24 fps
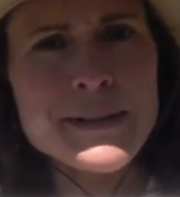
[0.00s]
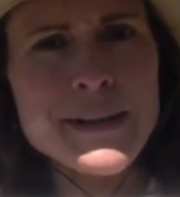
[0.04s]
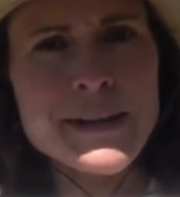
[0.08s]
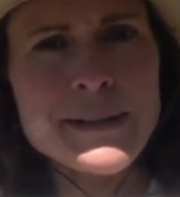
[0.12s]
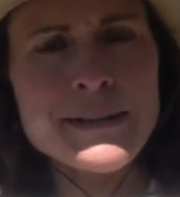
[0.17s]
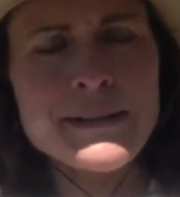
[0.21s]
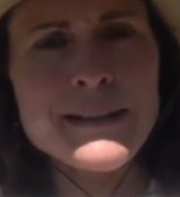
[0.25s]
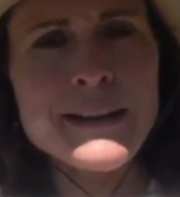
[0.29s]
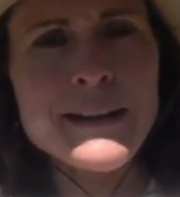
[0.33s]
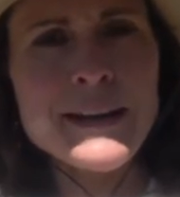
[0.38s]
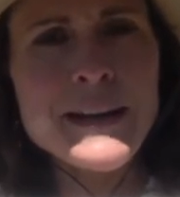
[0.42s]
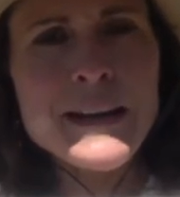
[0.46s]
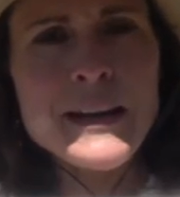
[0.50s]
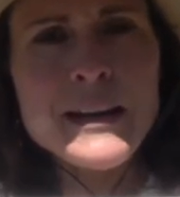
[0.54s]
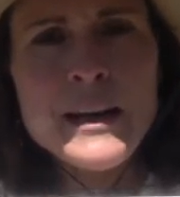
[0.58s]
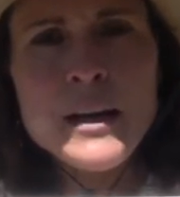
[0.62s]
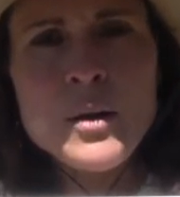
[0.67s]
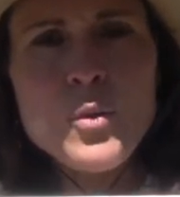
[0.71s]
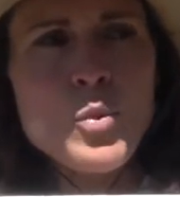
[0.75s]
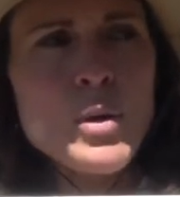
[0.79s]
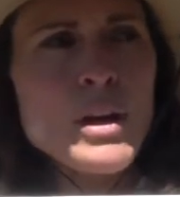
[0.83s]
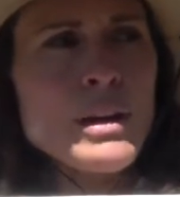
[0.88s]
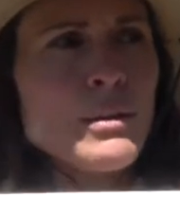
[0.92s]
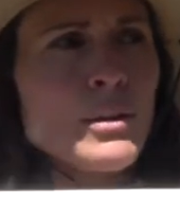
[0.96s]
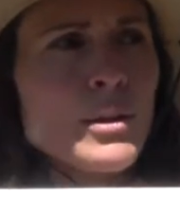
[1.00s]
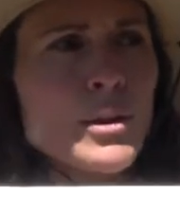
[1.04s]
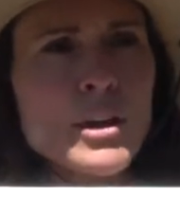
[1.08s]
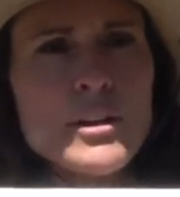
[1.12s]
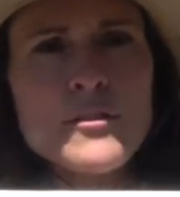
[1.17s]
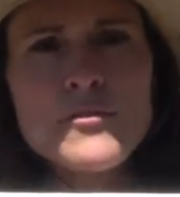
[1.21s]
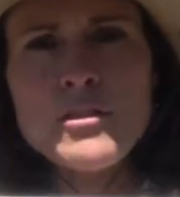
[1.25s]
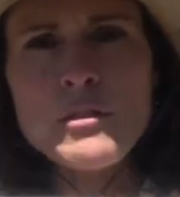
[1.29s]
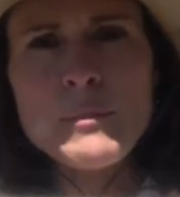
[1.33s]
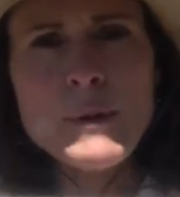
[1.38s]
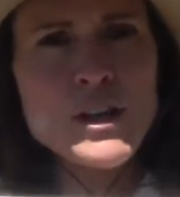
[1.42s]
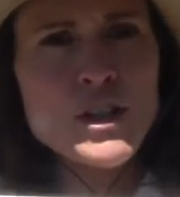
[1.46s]
And we
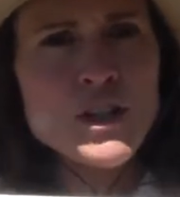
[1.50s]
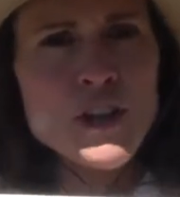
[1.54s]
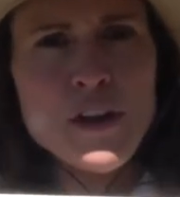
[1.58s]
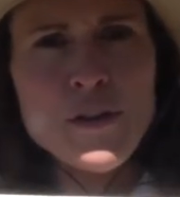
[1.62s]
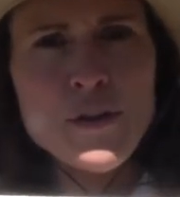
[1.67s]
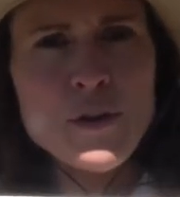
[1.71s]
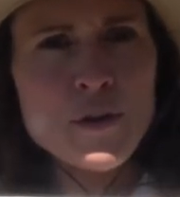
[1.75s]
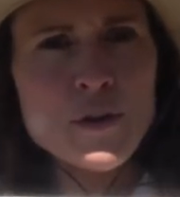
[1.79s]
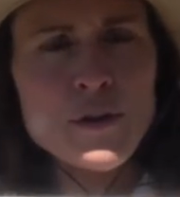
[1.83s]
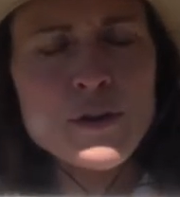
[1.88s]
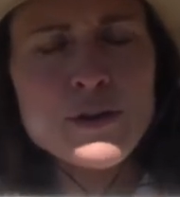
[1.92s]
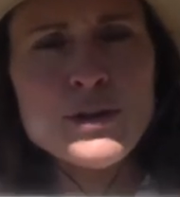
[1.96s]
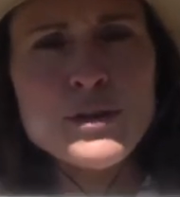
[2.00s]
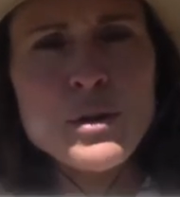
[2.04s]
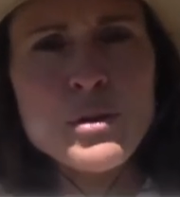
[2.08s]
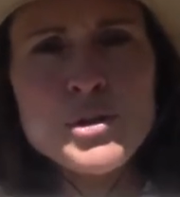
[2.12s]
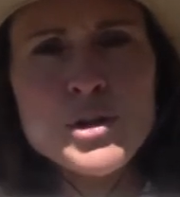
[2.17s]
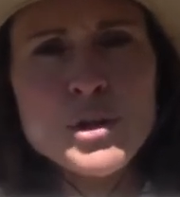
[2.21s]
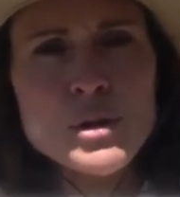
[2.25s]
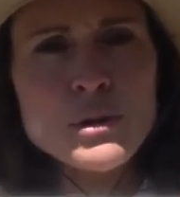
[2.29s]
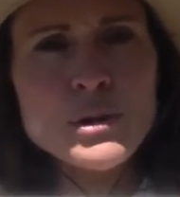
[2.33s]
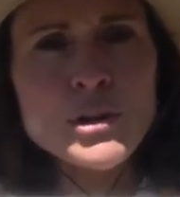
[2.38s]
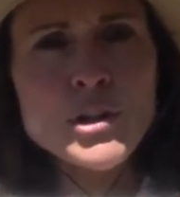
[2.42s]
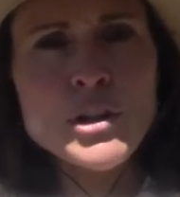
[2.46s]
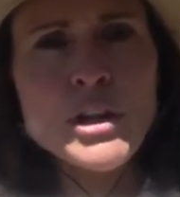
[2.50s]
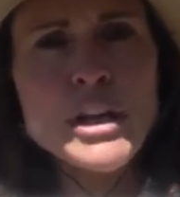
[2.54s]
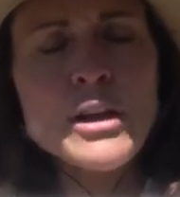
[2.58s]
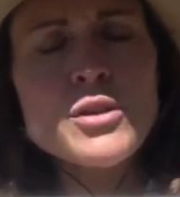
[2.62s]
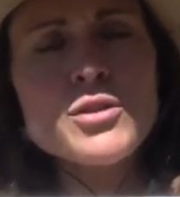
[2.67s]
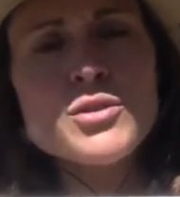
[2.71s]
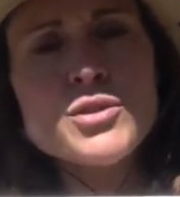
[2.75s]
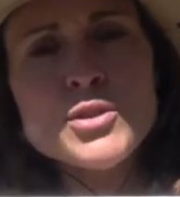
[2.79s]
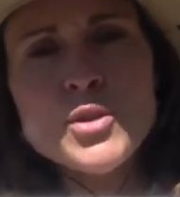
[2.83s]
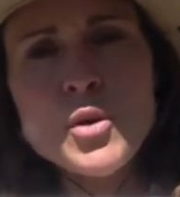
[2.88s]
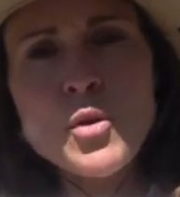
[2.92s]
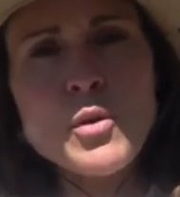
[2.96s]
learn from each other. The social learning
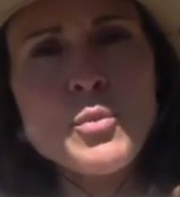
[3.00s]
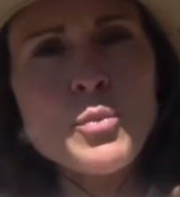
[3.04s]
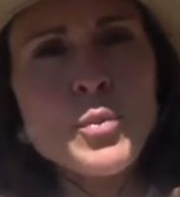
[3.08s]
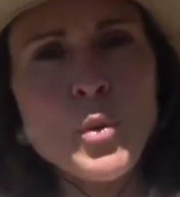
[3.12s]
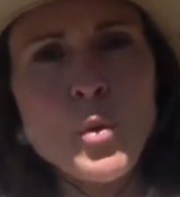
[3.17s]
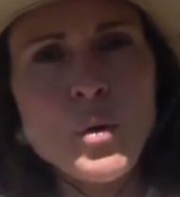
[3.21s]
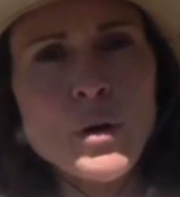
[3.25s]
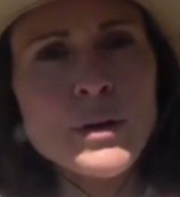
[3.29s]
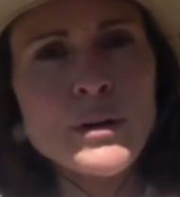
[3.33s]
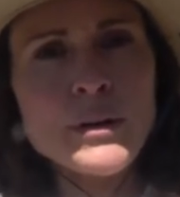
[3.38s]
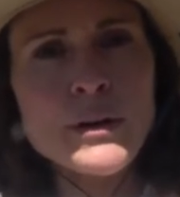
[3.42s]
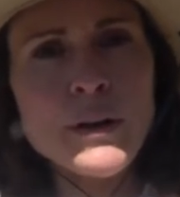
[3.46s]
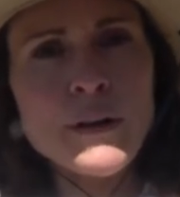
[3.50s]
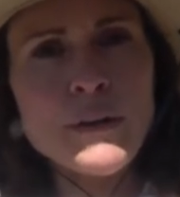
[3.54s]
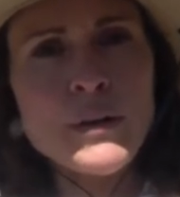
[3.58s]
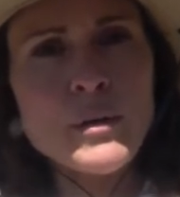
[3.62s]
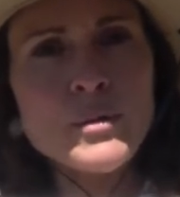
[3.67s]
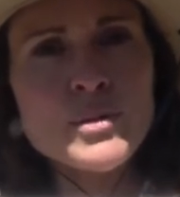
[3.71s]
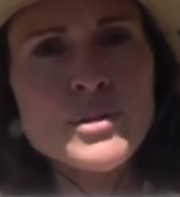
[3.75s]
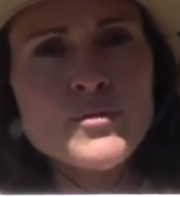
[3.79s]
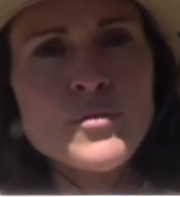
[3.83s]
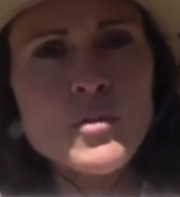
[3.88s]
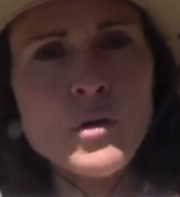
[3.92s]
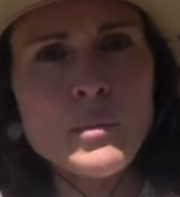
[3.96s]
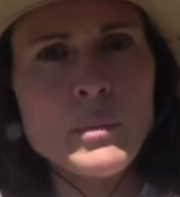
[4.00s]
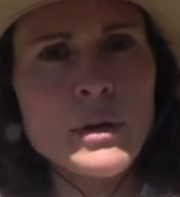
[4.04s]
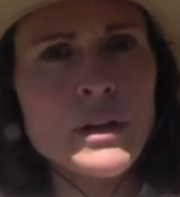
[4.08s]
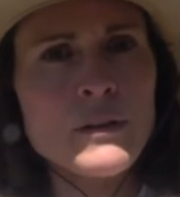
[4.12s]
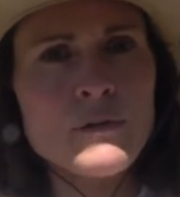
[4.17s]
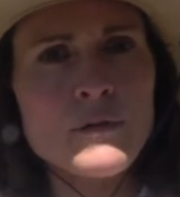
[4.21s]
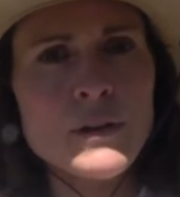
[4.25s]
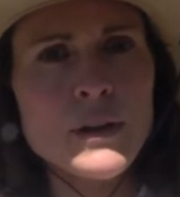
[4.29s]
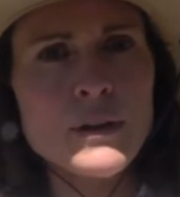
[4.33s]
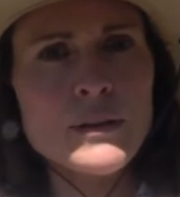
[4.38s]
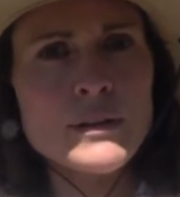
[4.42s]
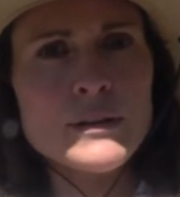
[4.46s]
is so important in those
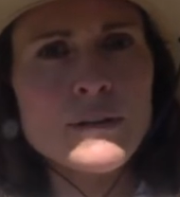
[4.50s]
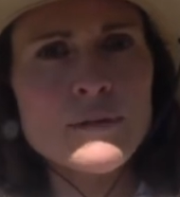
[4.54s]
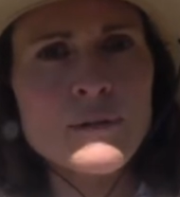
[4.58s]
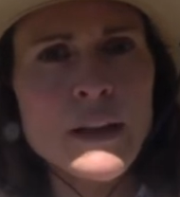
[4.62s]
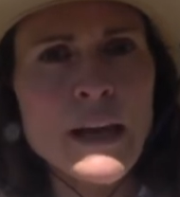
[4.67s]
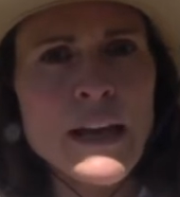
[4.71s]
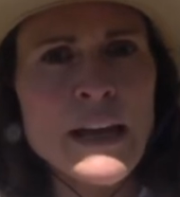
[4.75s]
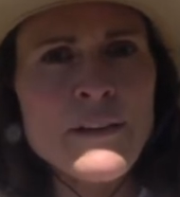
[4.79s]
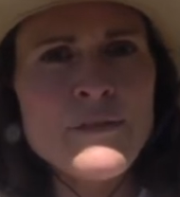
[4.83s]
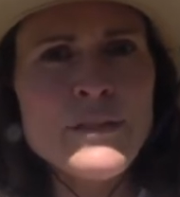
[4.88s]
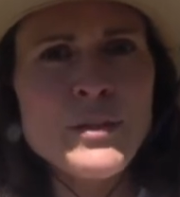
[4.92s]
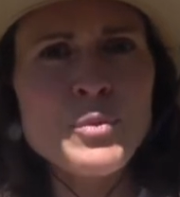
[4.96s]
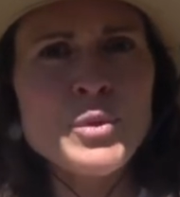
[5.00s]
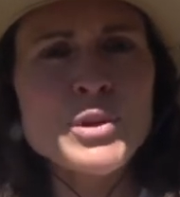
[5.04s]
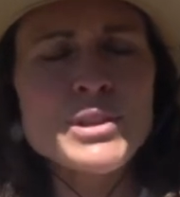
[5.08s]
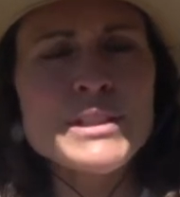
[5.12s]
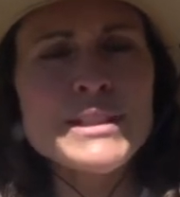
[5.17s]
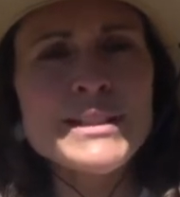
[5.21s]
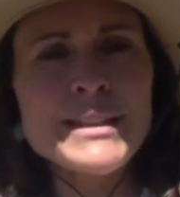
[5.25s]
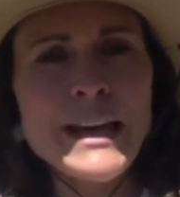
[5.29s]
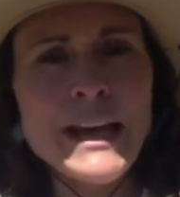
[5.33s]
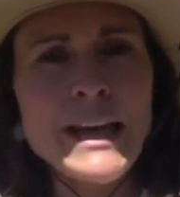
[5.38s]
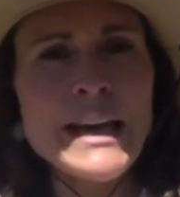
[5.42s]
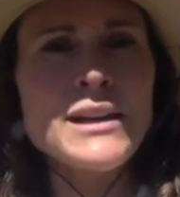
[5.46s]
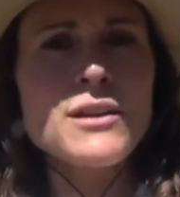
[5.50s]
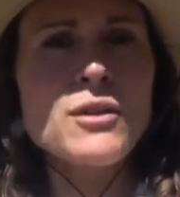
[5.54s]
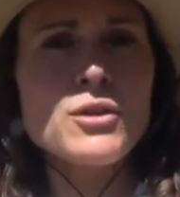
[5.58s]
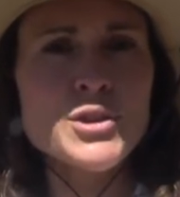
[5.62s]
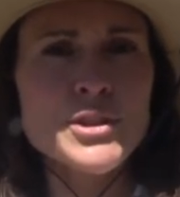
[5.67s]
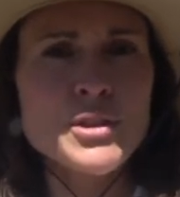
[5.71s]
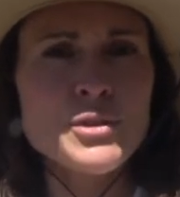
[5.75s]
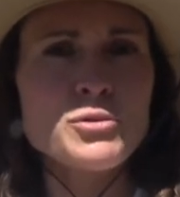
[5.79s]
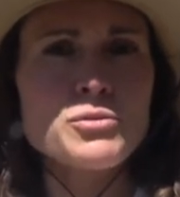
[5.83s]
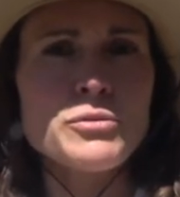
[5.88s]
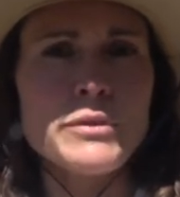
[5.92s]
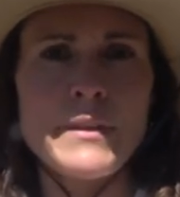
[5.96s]
formative years of life, and we're denying our
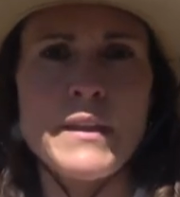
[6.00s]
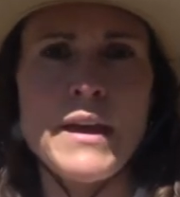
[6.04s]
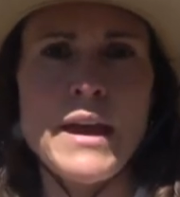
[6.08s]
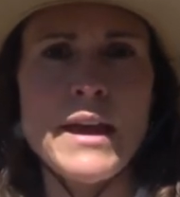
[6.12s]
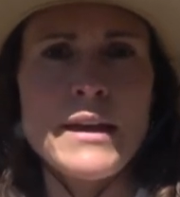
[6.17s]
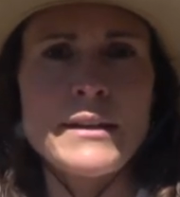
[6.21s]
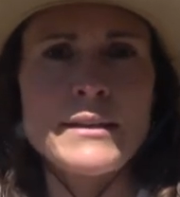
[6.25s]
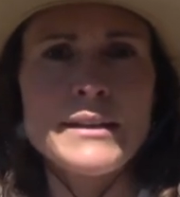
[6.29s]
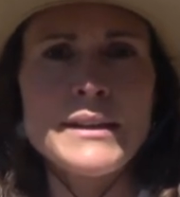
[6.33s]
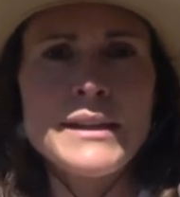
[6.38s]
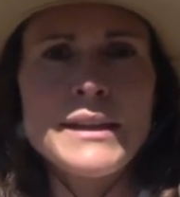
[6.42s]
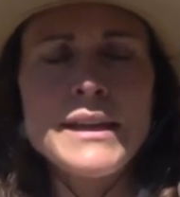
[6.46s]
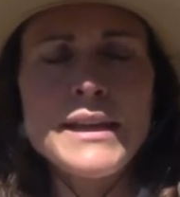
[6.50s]
children that.